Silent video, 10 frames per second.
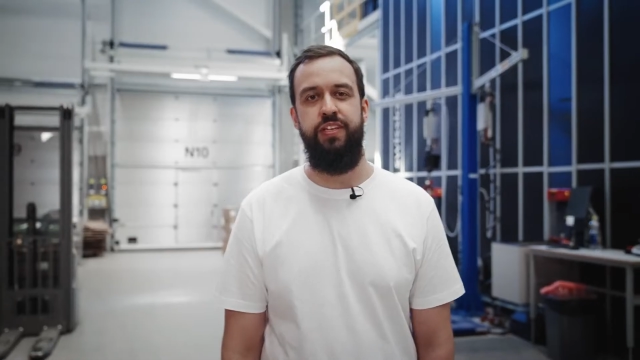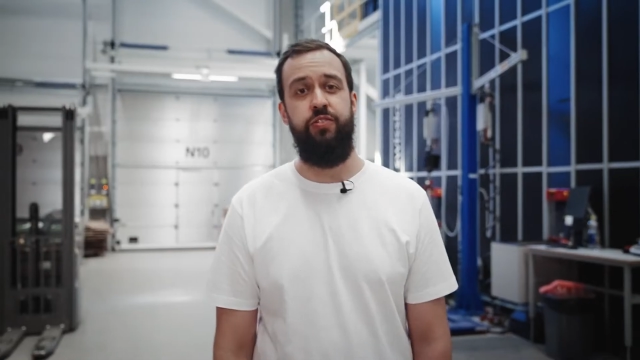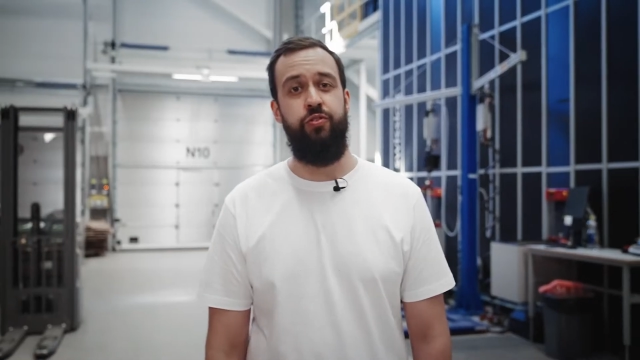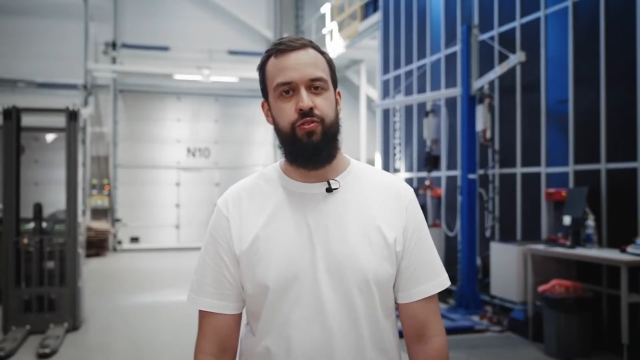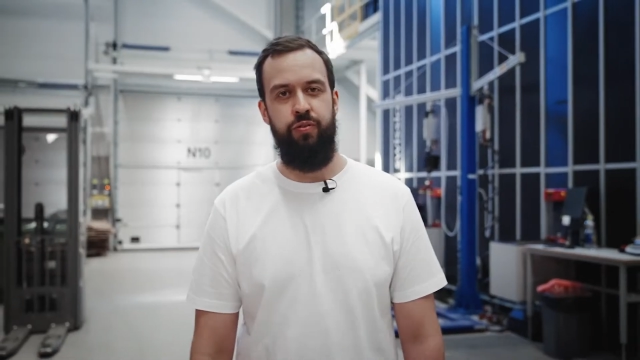
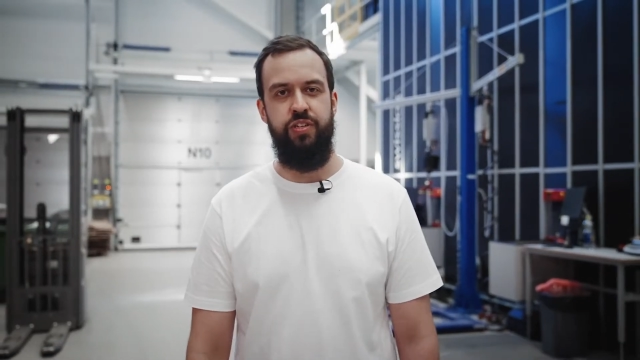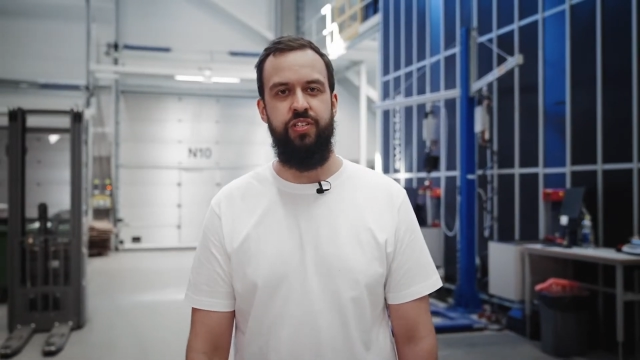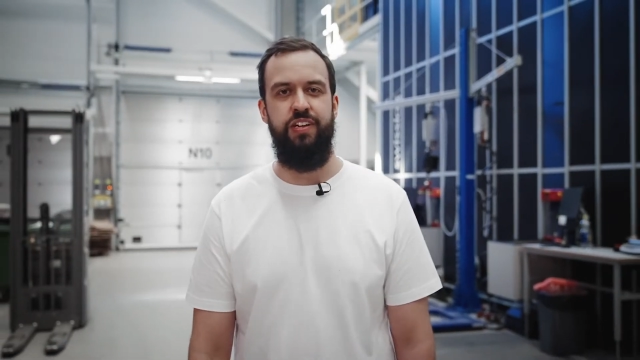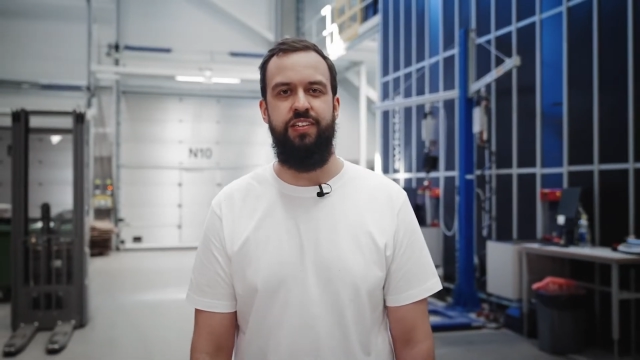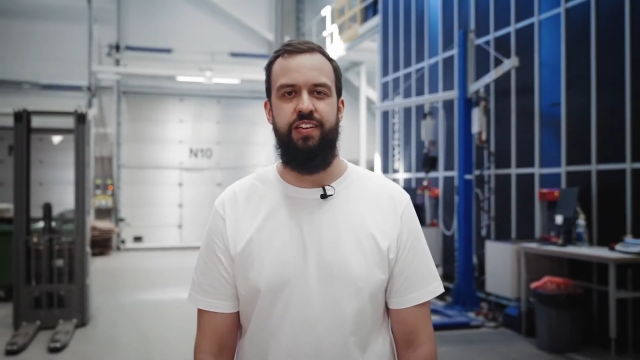into
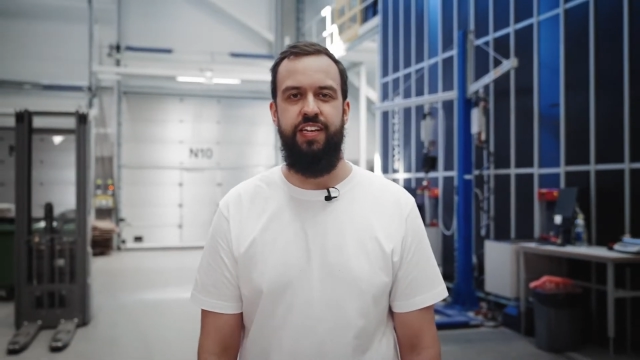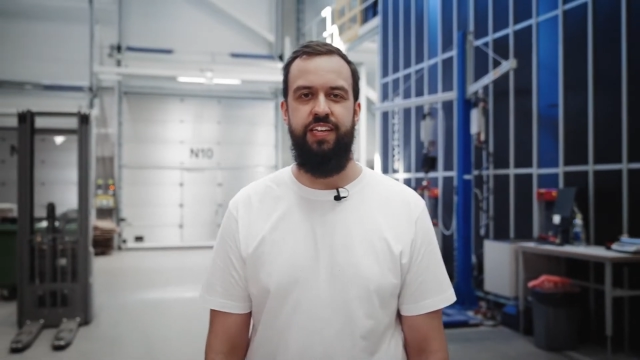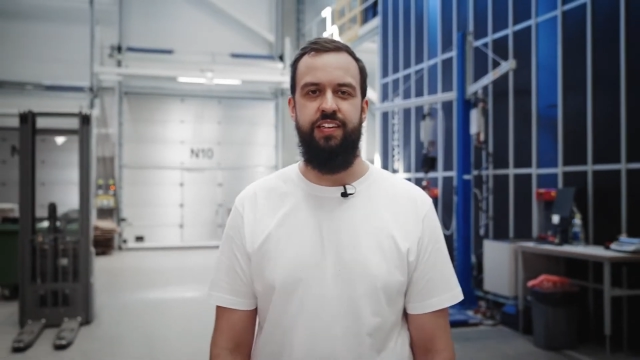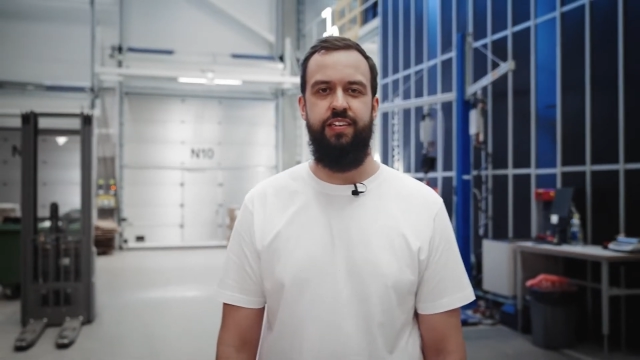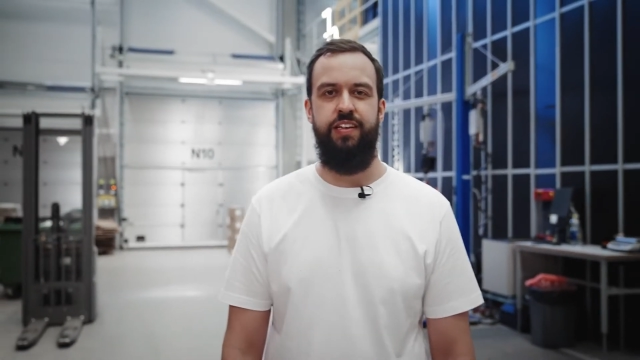storage until
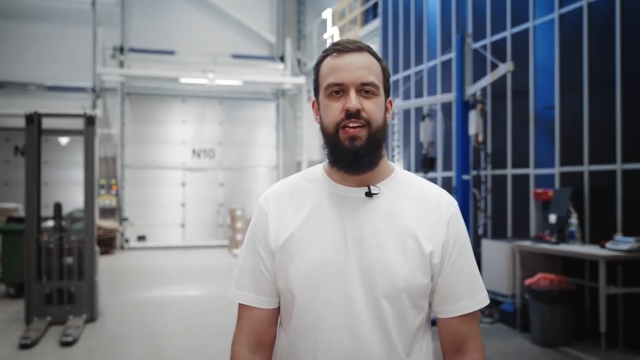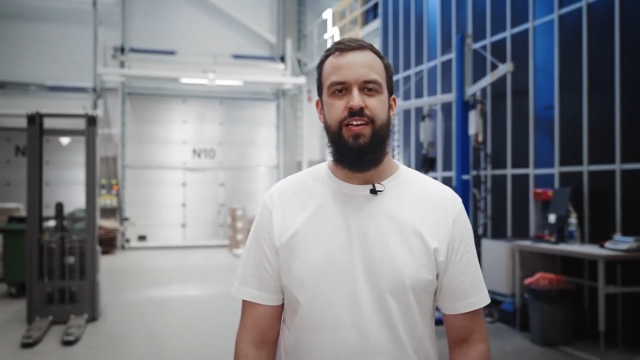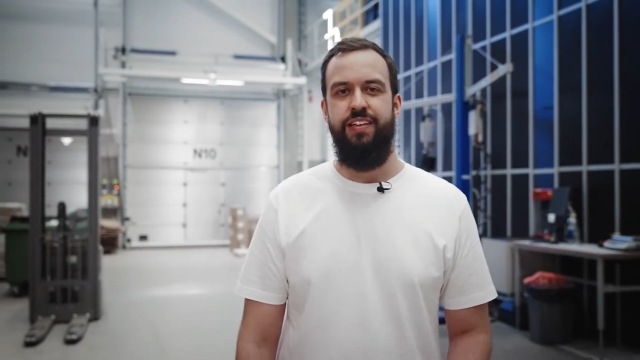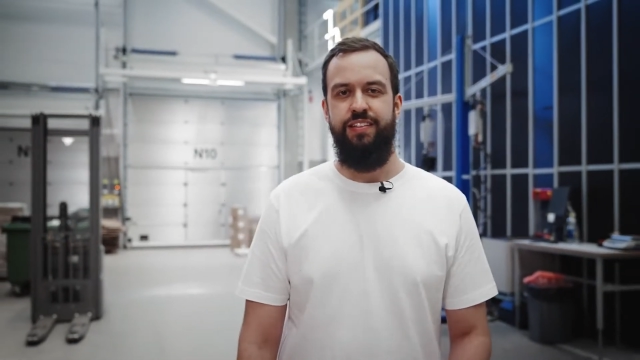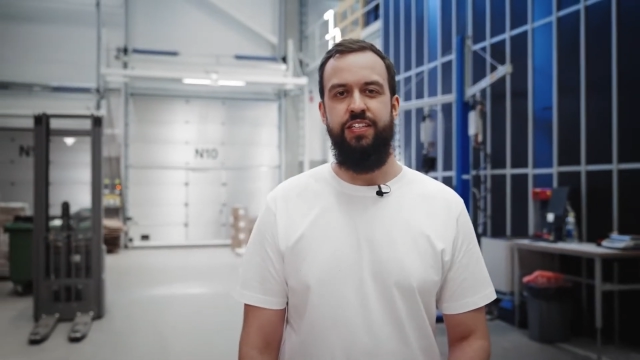needed.
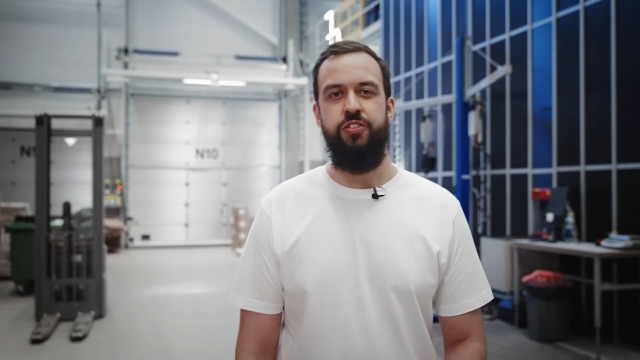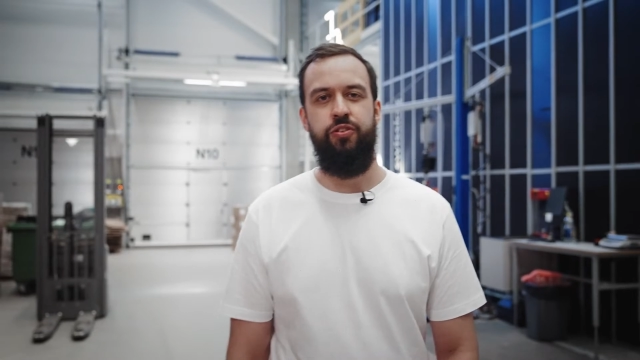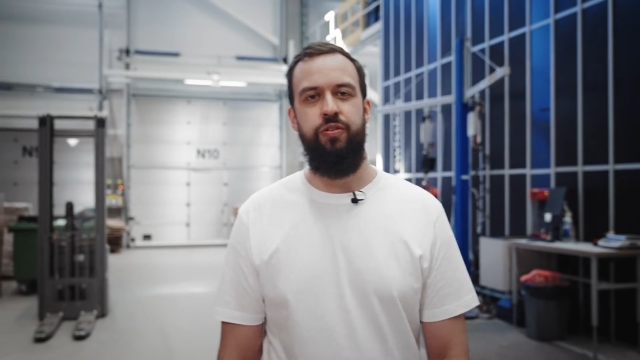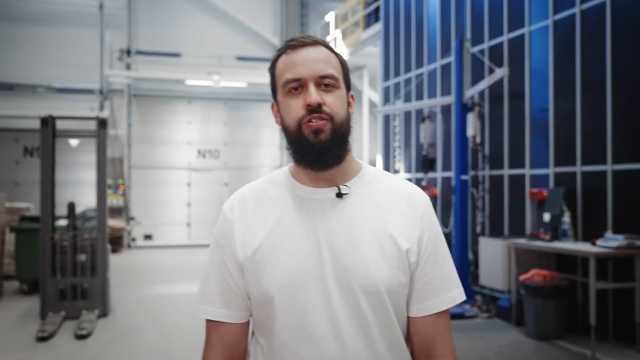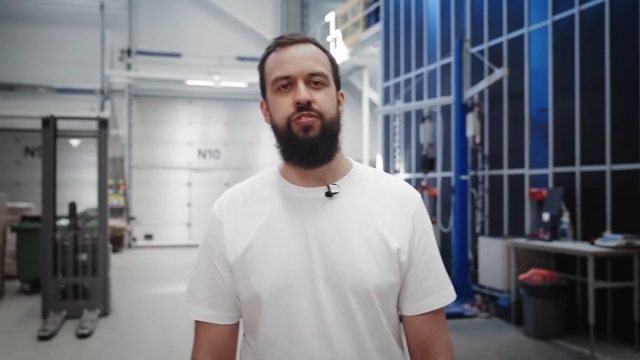This storage